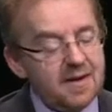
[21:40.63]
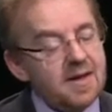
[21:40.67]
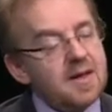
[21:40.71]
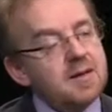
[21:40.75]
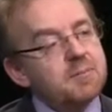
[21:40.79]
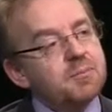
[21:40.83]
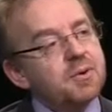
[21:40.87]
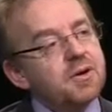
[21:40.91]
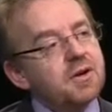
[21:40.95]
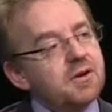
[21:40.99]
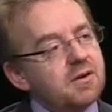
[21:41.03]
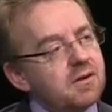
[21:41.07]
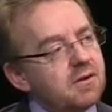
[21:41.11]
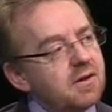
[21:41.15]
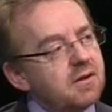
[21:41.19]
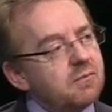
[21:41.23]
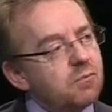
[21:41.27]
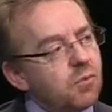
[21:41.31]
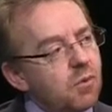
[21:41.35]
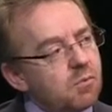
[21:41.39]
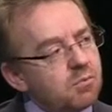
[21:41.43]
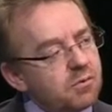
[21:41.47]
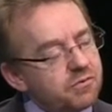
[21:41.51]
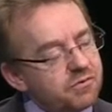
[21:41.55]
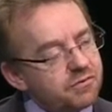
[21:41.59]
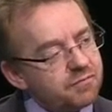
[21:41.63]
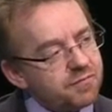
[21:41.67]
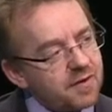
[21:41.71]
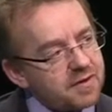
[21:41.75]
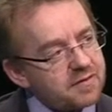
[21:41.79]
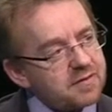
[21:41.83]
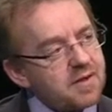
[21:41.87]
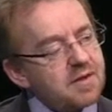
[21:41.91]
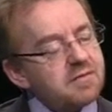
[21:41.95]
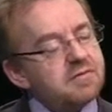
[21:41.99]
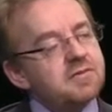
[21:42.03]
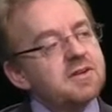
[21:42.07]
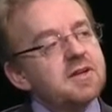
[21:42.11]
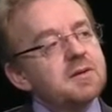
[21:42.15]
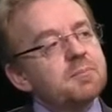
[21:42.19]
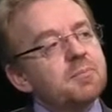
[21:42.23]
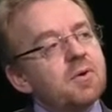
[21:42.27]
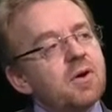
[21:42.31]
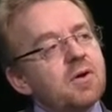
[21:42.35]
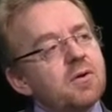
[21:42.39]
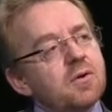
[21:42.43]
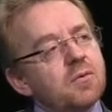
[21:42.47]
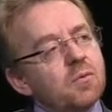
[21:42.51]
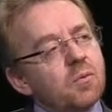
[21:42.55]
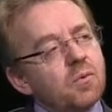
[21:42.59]
Um, but it, it, what was fantastic
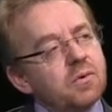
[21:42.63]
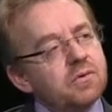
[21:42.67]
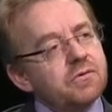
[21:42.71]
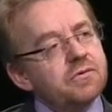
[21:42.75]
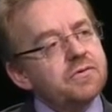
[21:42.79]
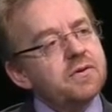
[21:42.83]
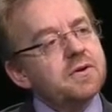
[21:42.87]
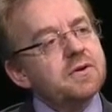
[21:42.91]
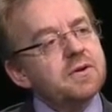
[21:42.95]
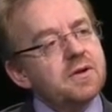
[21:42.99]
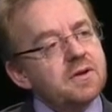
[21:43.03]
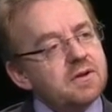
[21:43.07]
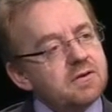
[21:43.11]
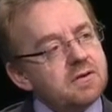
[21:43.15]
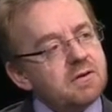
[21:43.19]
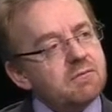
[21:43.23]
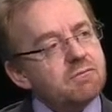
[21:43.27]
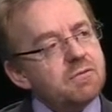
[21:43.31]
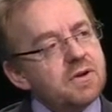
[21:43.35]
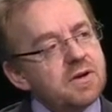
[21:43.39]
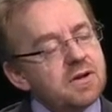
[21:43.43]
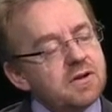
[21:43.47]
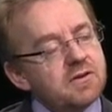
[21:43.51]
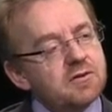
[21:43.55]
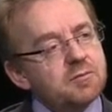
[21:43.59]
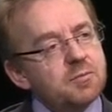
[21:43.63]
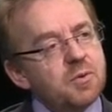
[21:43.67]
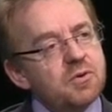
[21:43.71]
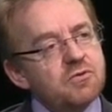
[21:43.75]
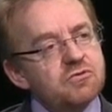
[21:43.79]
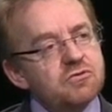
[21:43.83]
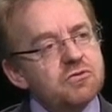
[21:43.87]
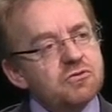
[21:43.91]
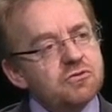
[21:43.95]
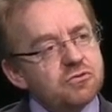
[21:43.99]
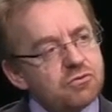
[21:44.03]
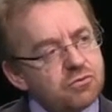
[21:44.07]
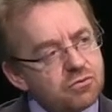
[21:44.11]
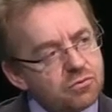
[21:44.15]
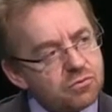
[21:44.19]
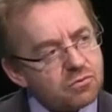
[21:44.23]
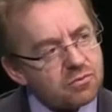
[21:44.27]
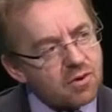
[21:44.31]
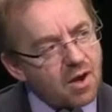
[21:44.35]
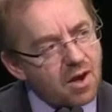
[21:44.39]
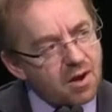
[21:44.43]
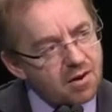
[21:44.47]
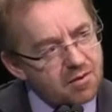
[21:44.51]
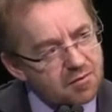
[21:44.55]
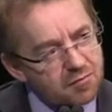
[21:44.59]
about it was that it really exposed you
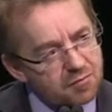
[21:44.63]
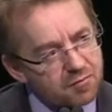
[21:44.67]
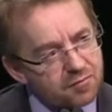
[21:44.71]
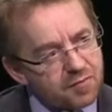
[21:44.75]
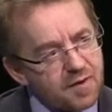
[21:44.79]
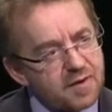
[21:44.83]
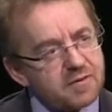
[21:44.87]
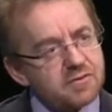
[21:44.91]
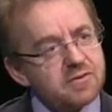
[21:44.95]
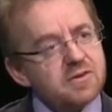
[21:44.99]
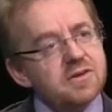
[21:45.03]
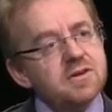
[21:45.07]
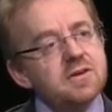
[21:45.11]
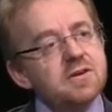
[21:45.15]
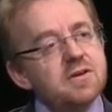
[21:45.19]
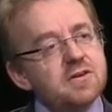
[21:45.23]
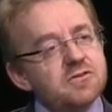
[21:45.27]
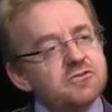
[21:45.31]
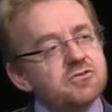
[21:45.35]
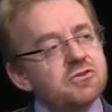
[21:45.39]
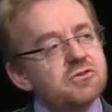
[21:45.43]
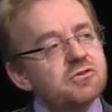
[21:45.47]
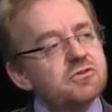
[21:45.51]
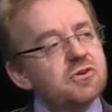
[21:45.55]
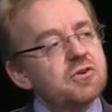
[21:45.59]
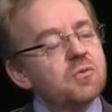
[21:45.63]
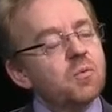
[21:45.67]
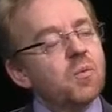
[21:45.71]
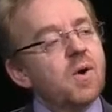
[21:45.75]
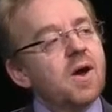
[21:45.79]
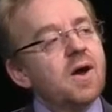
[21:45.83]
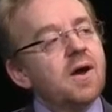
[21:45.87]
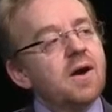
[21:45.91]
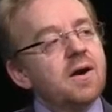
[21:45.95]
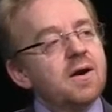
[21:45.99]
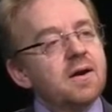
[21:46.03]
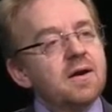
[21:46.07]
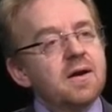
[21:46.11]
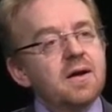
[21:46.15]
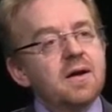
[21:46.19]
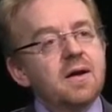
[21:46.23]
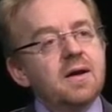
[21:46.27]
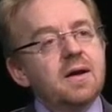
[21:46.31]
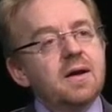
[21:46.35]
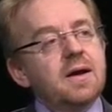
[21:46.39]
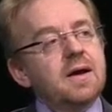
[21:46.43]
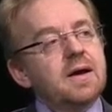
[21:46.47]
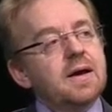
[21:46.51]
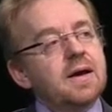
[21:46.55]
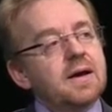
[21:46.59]
to how fascinated the children were
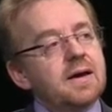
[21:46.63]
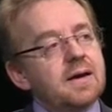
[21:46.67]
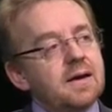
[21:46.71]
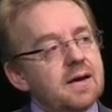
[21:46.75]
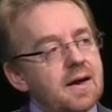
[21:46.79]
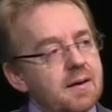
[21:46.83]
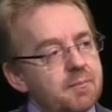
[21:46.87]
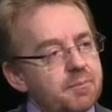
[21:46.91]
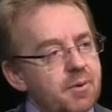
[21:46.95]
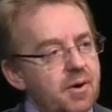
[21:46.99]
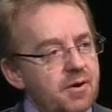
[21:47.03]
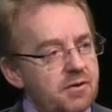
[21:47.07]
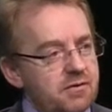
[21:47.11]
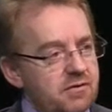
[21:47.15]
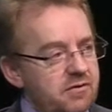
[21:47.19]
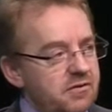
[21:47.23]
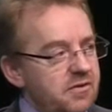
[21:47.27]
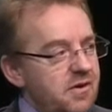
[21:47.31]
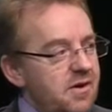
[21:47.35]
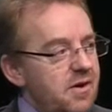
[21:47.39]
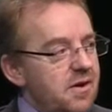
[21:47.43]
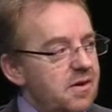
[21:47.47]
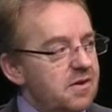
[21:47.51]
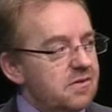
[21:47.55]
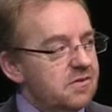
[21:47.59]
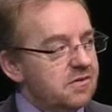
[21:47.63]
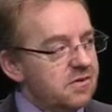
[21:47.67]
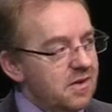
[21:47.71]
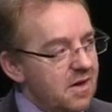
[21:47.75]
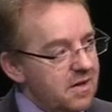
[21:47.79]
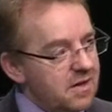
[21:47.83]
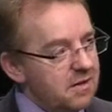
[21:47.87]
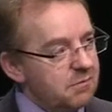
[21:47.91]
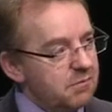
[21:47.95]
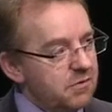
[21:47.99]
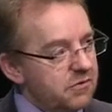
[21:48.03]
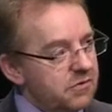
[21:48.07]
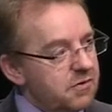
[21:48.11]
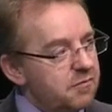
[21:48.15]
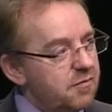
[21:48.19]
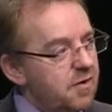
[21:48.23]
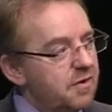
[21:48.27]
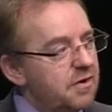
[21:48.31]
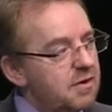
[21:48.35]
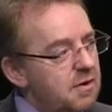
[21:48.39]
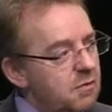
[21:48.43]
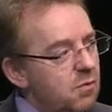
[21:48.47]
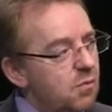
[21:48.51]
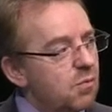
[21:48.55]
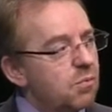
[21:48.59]
uh, about science. And it was a
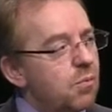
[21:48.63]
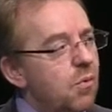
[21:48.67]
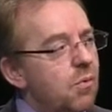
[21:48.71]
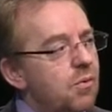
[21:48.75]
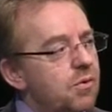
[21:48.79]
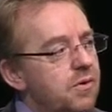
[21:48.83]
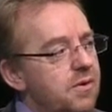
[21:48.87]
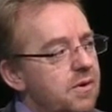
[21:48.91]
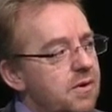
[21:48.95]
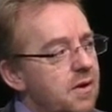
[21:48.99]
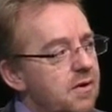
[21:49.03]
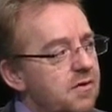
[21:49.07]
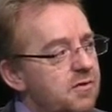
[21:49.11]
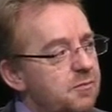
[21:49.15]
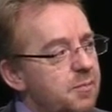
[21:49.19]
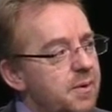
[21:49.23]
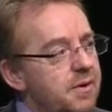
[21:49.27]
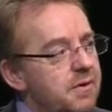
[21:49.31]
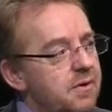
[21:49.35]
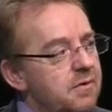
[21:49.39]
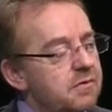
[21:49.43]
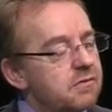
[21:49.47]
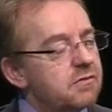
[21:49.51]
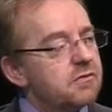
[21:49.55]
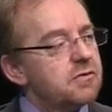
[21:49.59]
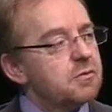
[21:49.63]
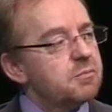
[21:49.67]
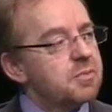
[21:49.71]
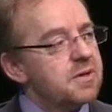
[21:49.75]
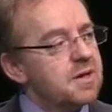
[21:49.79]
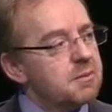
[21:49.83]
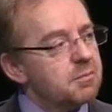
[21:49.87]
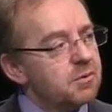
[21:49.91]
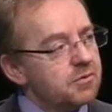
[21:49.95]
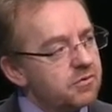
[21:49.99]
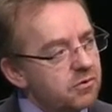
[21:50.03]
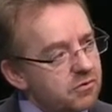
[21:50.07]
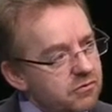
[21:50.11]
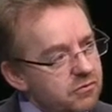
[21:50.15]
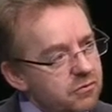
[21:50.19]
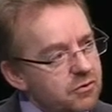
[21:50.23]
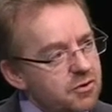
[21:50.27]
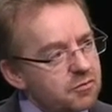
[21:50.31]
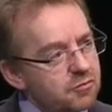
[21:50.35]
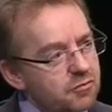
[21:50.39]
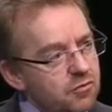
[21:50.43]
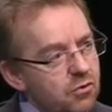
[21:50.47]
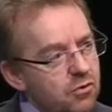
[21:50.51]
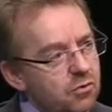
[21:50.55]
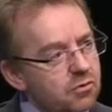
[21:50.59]
very rewarding experience to be able to
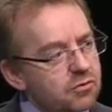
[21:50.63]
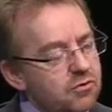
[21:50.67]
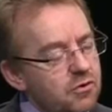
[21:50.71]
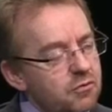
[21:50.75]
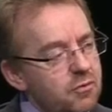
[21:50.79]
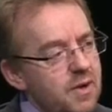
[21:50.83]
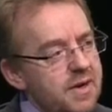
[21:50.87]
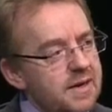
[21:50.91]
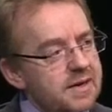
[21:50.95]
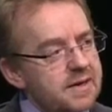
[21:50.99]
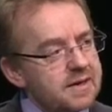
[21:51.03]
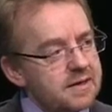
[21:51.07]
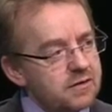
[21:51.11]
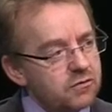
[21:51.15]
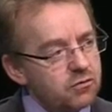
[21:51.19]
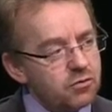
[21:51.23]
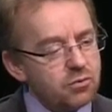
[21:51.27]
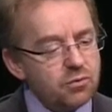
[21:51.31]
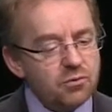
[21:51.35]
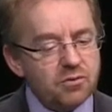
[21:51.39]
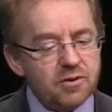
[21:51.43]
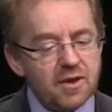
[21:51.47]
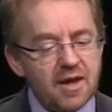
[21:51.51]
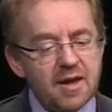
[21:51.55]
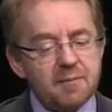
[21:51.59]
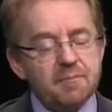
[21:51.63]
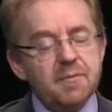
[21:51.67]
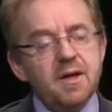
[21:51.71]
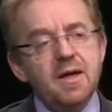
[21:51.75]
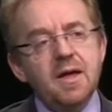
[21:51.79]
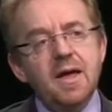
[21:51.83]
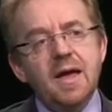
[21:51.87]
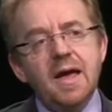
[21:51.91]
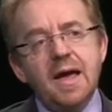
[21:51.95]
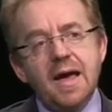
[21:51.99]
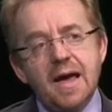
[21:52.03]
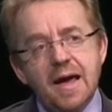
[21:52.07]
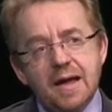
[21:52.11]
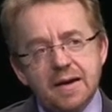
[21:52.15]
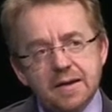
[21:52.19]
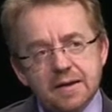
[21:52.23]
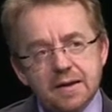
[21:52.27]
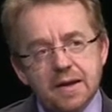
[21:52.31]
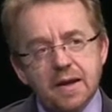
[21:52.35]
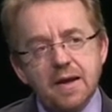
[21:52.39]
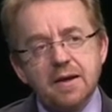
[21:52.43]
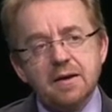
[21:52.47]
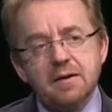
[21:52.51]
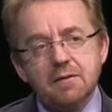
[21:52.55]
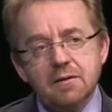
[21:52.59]
sort of talk directly to them. And
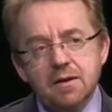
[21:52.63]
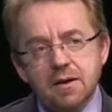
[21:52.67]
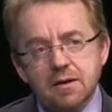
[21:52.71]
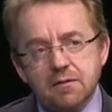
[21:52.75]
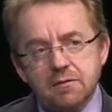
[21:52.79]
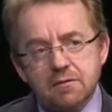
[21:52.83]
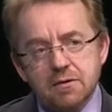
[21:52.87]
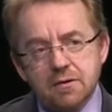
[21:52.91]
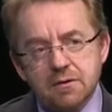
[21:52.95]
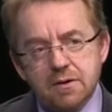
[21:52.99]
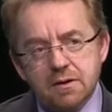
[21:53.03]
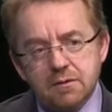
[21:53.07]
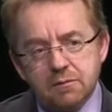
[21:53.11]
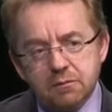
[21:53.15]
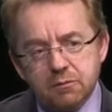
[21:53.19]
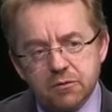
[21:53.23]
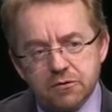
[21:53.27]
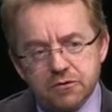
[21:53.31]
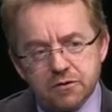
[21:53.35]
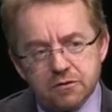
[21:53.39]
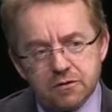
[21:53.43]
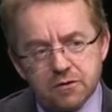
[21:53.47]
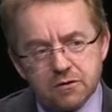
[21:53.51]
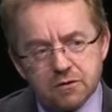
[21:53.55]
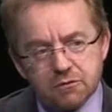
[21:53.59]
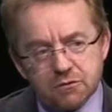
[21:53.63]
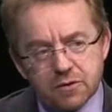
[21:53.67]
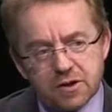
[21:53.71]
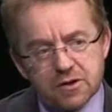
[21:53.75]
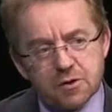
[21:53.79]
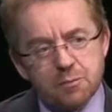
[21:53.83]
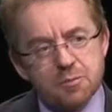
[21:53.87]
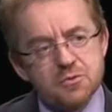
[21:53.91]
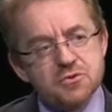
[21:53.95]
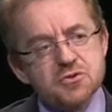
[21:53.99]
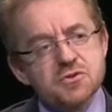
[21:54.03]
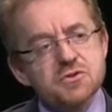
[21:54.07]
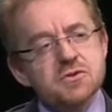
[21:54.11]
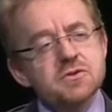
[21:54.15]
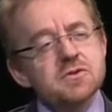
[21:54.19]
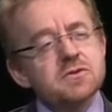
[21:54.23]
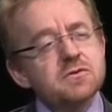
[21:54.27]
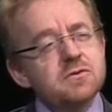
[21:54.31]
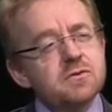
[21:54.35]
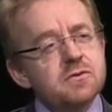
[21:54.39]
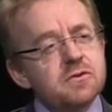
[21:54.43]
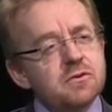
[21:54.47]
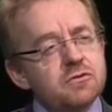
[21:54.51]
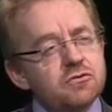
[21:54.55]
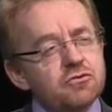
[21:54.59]
again, it, it was a great opportunity
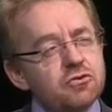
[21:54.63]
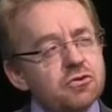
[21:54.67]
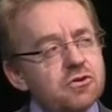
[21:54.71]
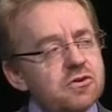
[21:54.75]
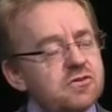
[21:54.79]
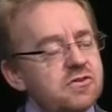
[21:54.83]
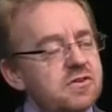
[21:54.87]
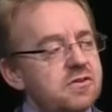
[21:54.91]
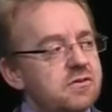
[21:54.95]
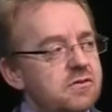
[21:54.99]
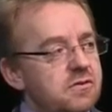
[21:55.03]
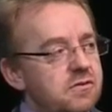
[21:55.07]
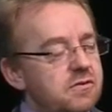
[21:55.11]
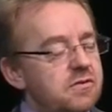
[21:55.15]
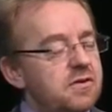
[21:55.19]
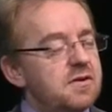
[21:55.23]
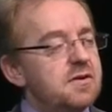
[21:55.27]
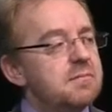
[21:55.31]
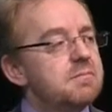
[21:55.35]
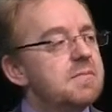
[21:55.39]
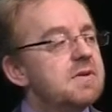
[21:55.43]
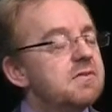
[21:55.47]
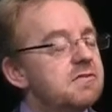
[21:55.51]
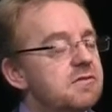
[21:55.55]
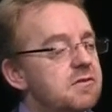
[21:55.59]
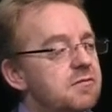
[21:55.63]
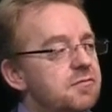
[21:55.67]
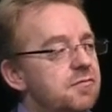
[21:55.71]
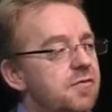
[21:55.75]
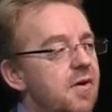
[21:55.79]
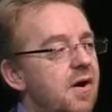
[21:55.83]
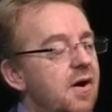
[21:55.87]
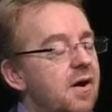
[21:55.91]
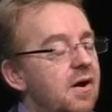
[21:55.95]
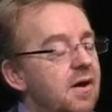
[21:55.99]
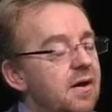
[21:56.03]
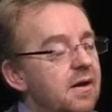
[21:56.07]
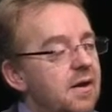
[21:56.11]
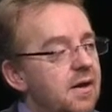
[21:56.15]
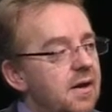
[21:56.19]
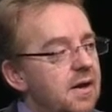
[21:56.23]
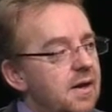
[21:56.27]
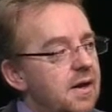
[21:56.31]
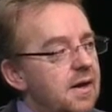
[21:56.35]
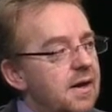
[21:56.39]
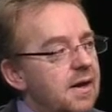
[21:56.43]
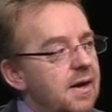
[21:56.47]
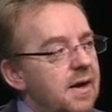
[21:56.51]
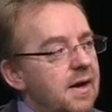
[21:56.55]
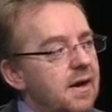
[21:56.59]
to demystify
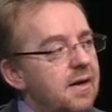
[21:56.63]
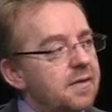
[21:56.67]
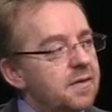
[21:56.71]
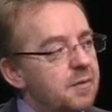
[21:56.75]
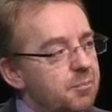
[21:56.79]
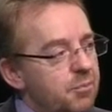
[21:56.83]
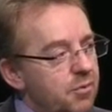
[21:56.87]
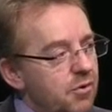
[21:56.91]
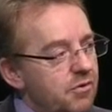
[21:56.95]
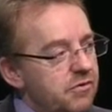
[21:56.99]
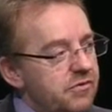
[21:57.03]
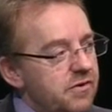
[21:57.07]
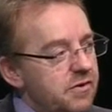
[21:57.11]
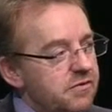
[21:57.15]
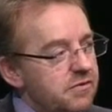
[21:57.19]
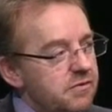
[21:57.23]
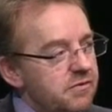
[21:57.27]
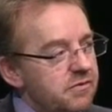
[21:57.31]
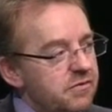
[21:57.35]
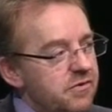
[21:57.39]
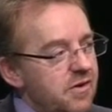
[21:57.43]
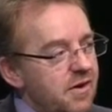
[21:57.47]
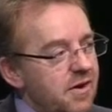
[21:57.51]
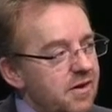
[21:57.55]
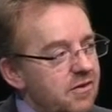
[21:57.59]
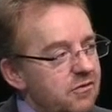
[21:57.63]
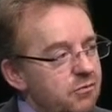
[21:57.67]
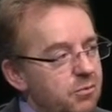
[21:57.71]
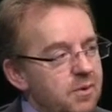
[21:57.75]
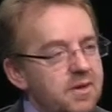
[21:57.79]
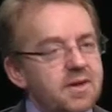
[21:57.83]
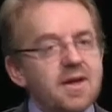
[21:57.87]
uh, the process of science.